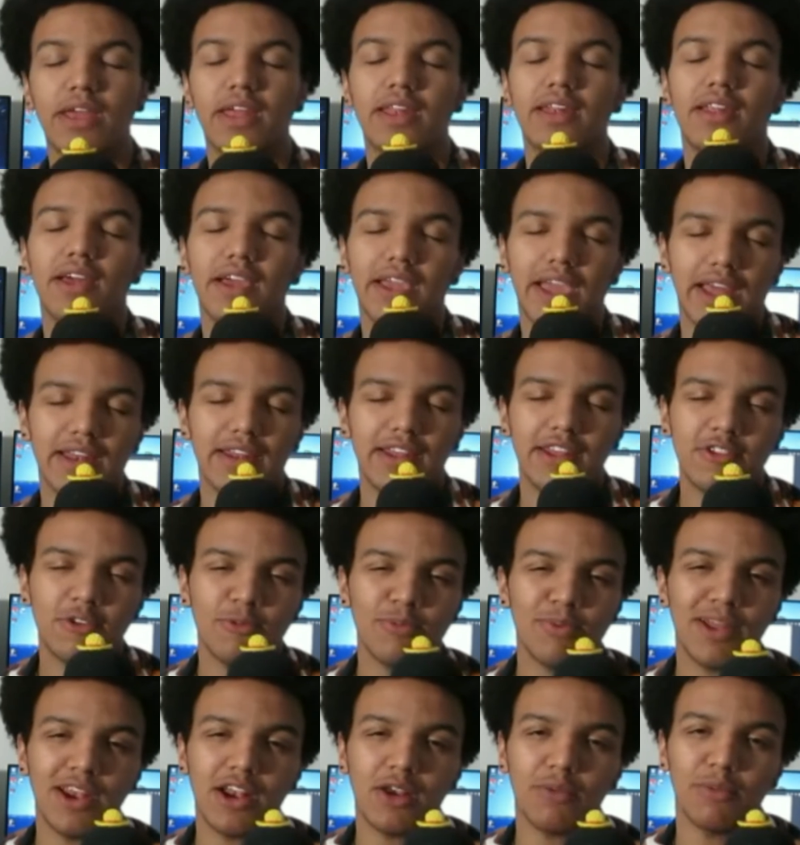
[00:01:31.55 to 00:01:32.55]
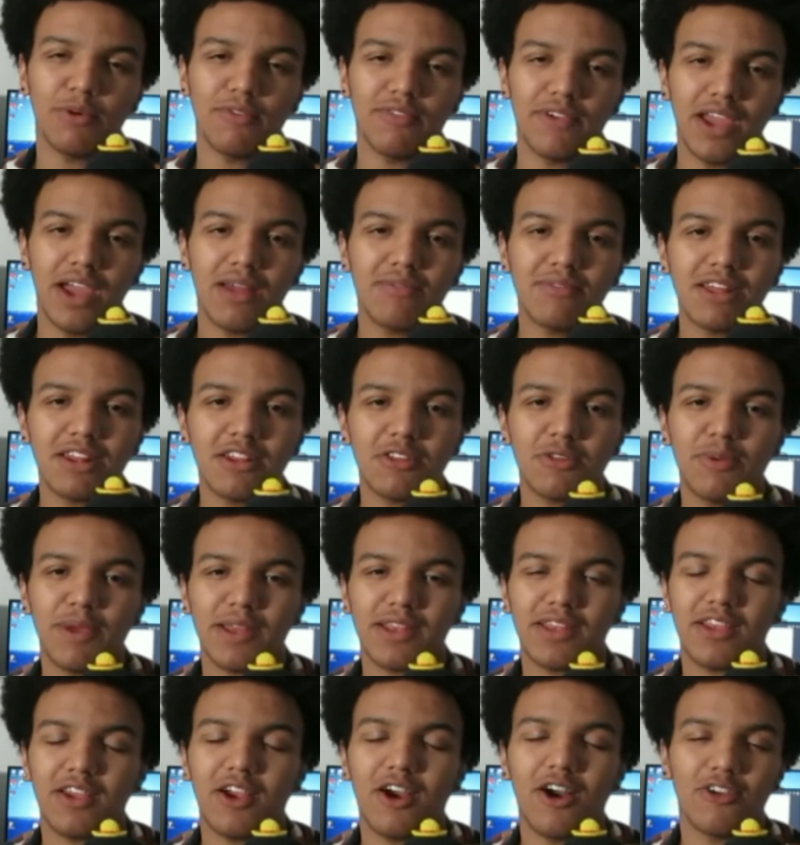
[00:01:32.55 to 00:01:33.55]
And again, it's a Predator movie. I'm not
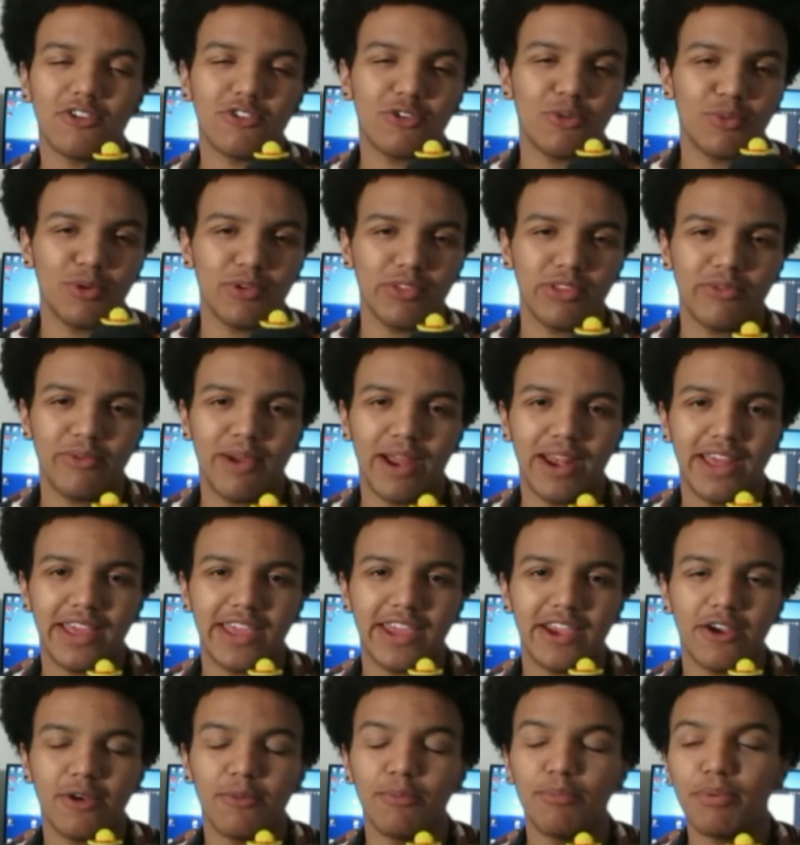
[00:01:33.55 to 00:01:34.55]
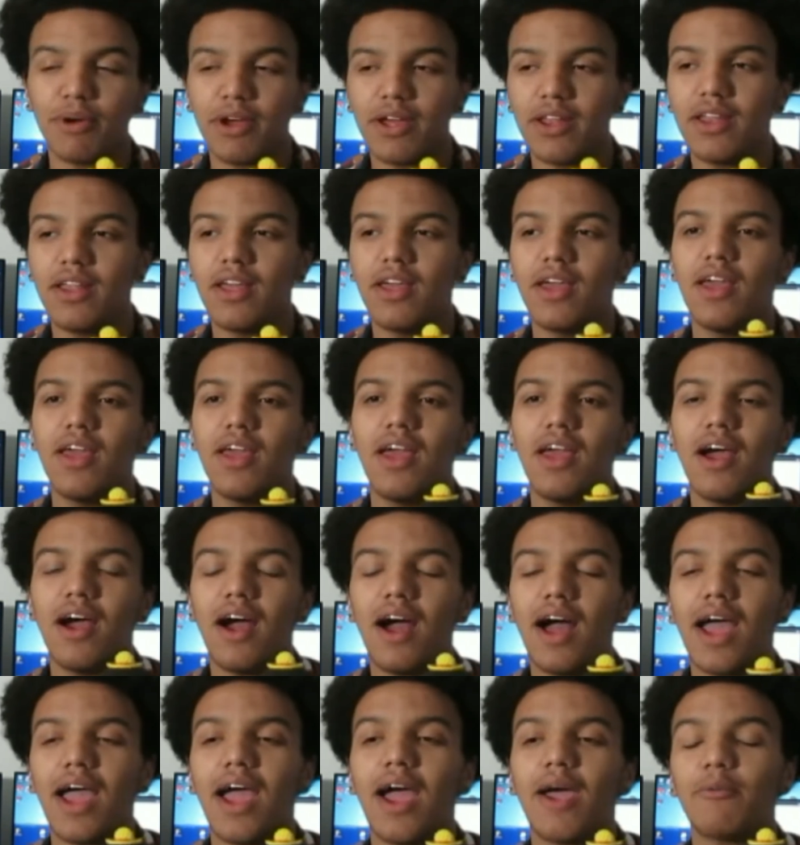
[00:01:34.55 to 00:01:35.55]
expecting Oscar-worthy writing here, but
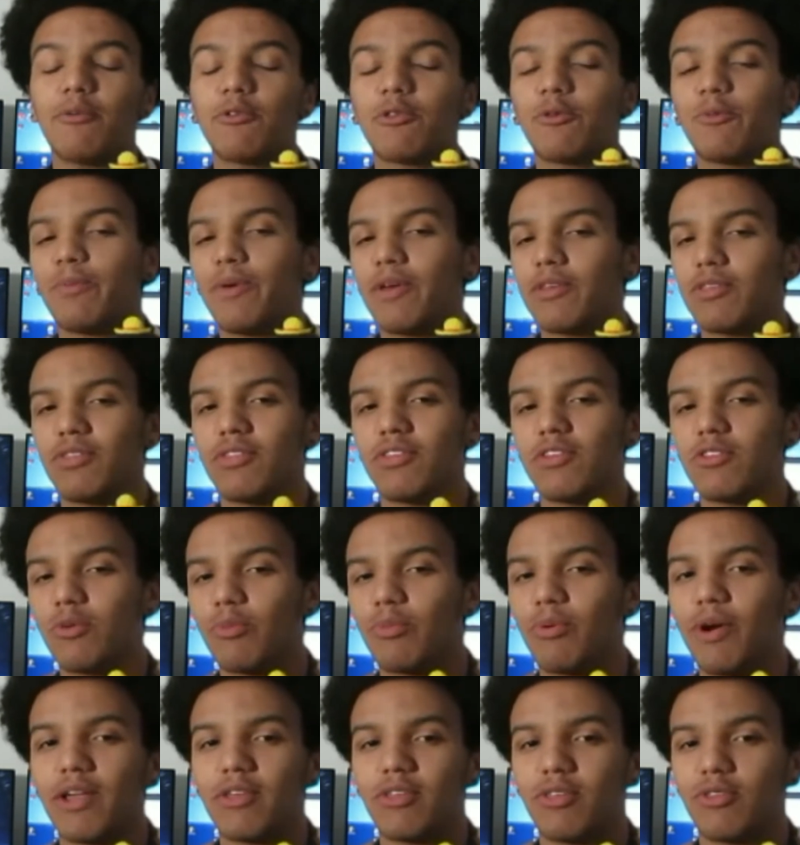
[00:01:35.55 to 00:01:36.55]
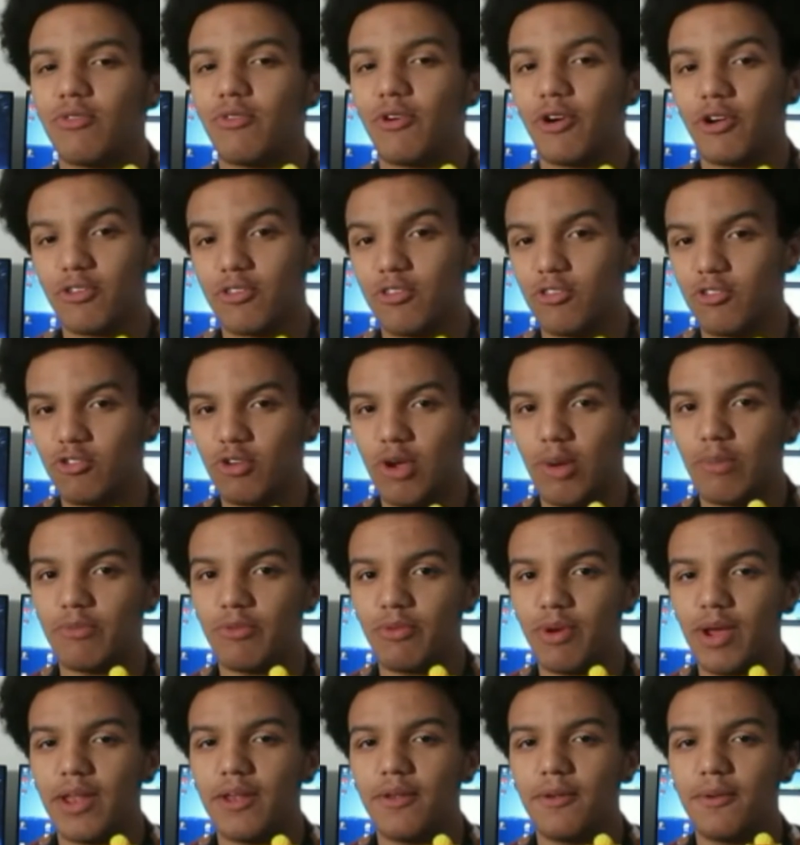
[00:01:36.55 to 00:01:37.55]
I was pleasantly surprised as far as the script
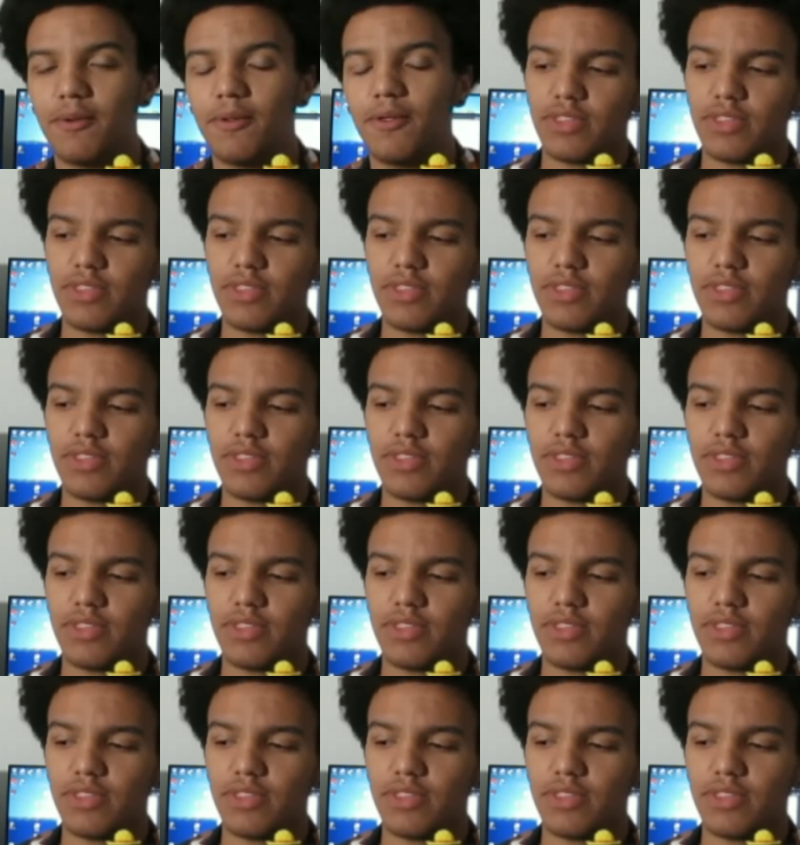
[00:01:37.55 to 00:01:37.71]
went.